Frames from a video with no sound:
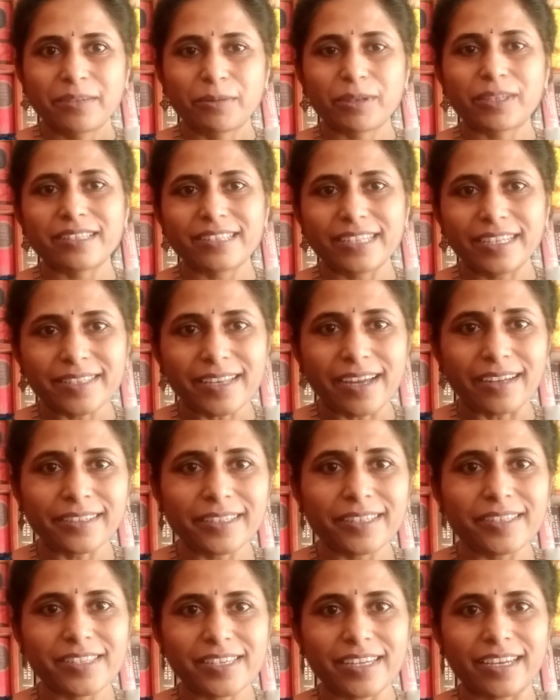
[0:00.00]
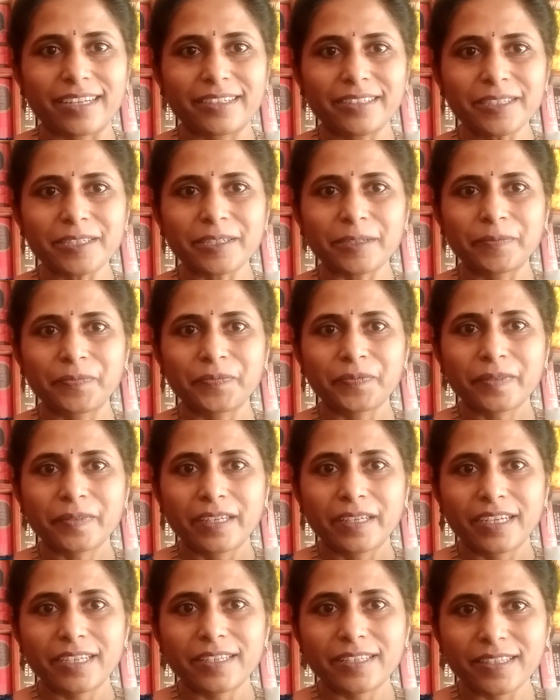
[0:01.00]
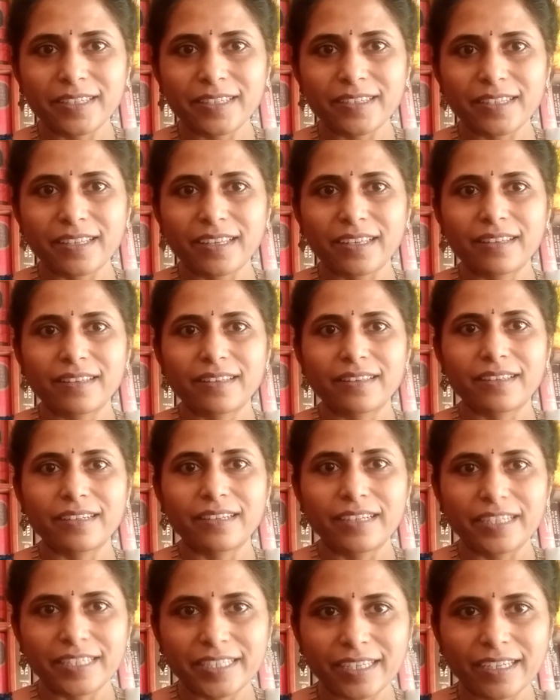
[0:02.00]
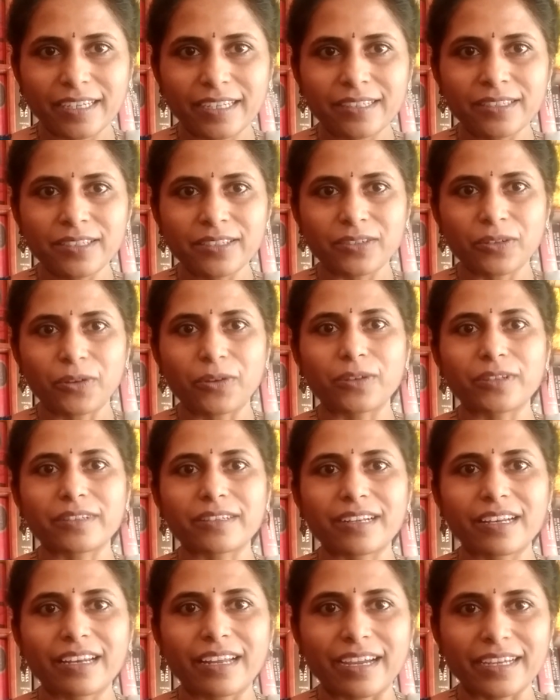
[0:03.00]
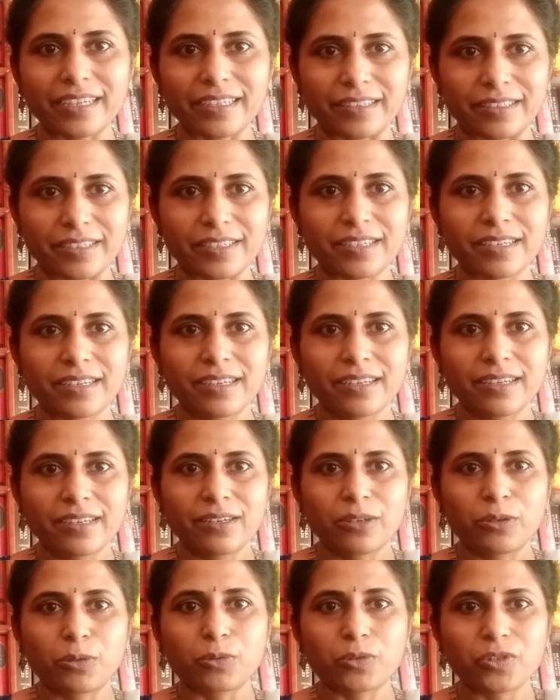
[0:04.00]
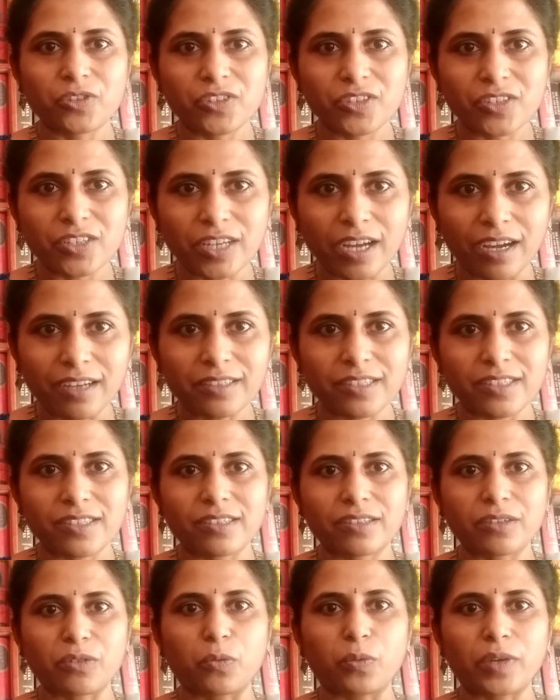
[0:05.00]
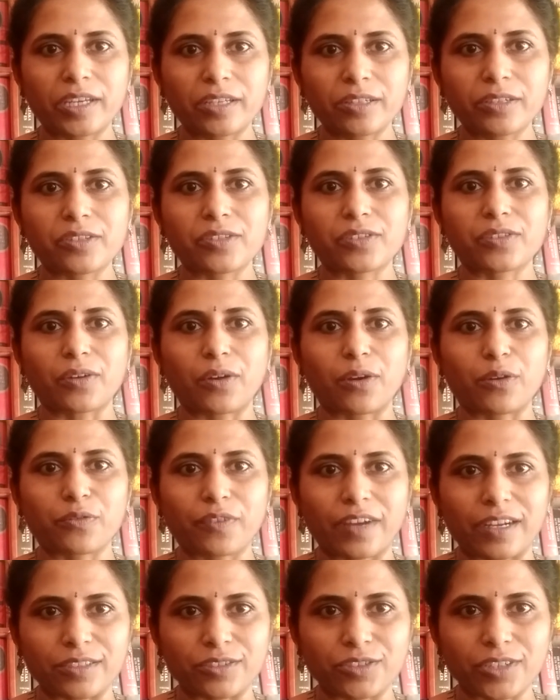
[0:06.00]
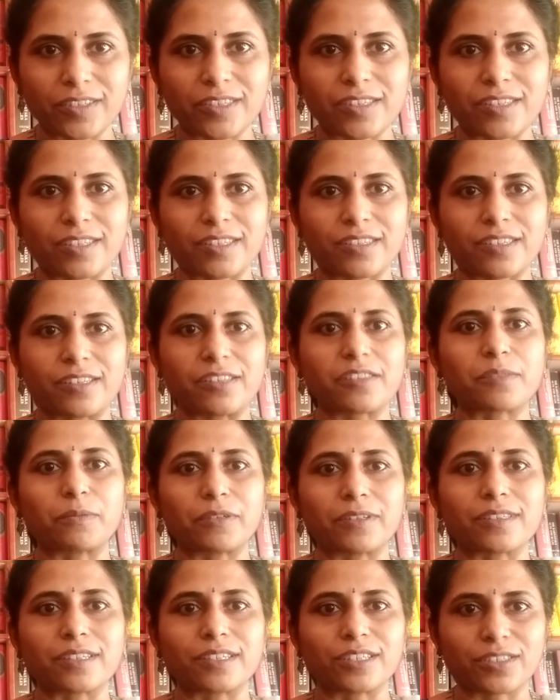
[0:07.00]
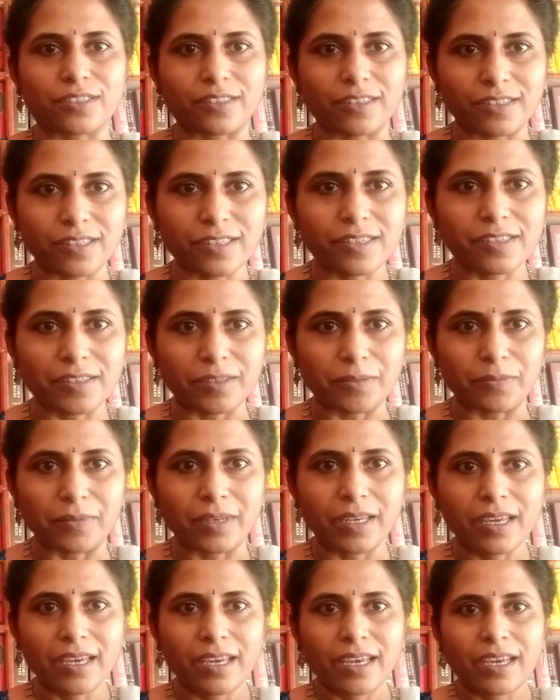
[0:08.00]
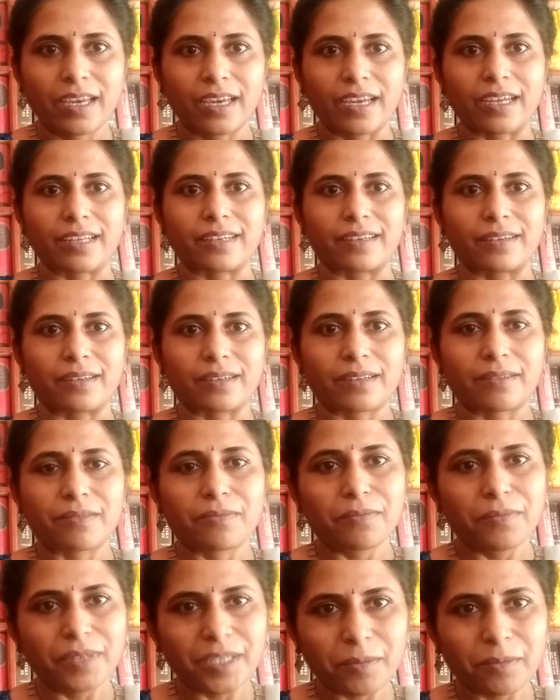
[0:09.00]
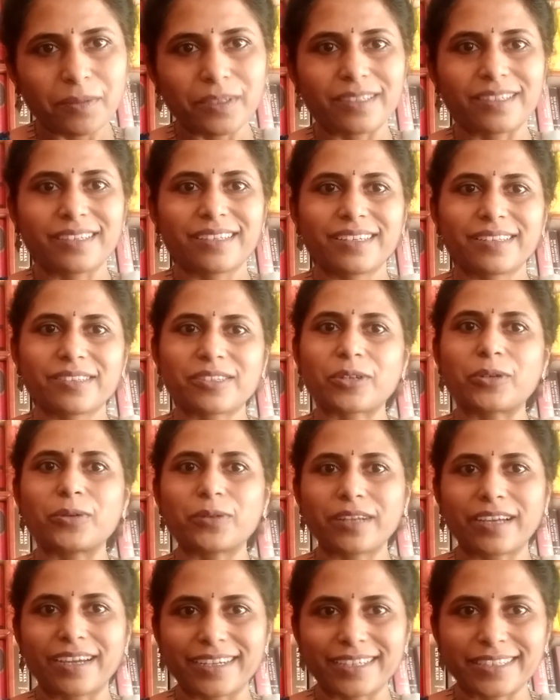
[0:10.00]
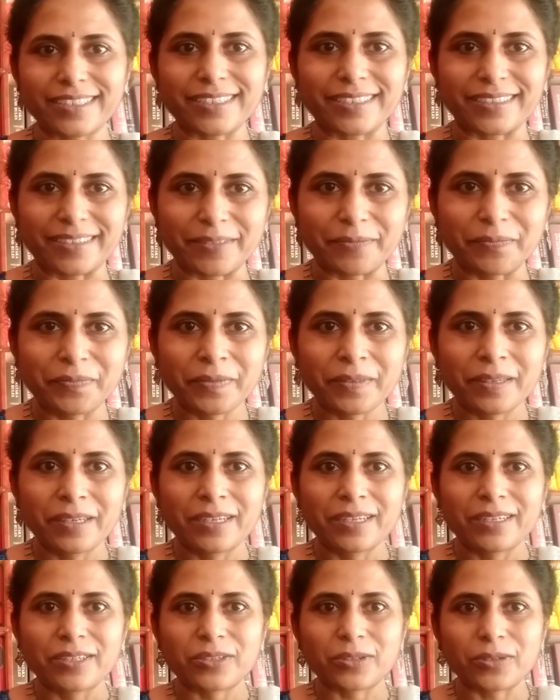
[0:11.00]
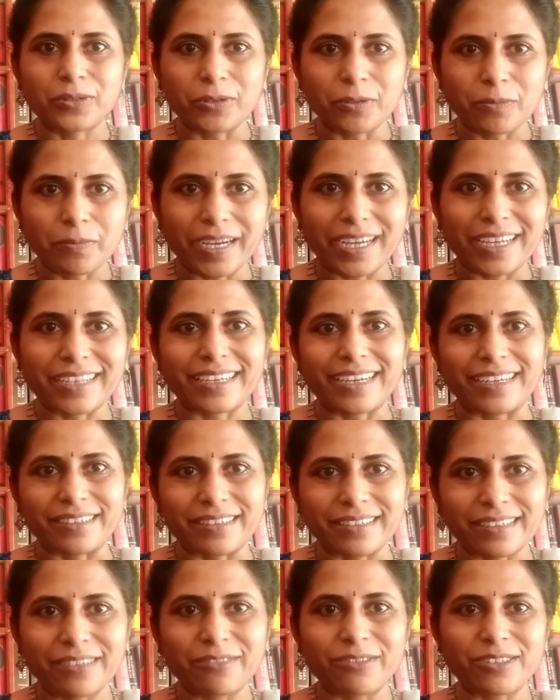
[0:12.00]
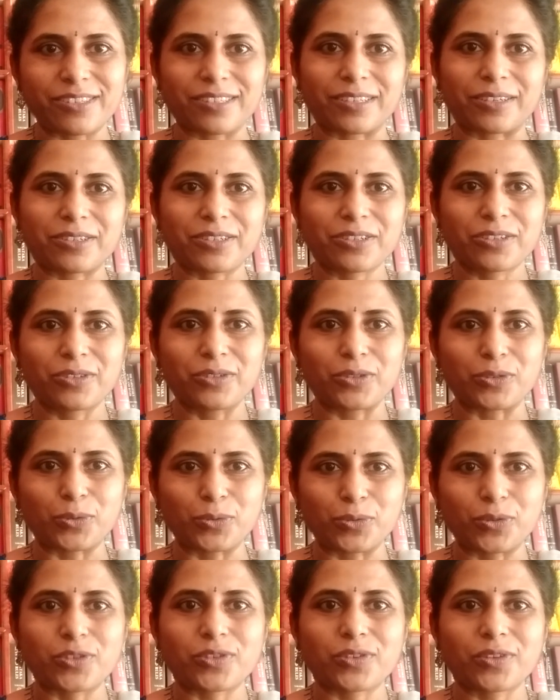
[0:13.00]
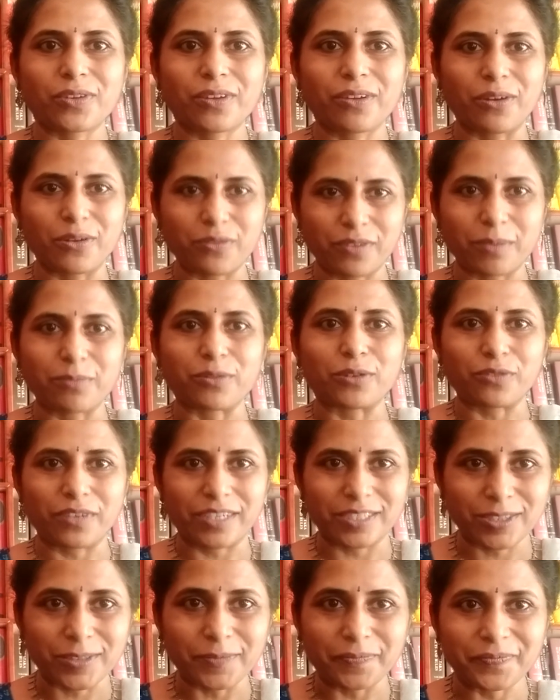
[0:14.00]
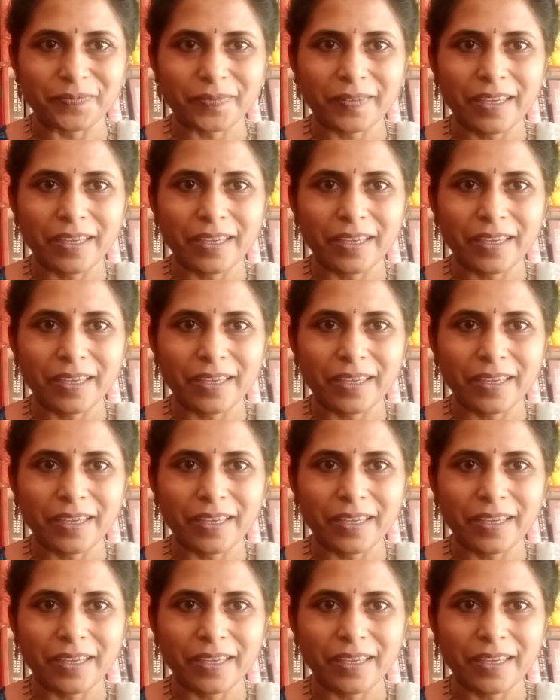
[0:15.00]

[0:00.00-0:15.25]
Because let's understand, it is the litigant or the client who starts the wheels of our justice dispensation system. And maybe it's a good idea to go back and revisit the roots of our profession.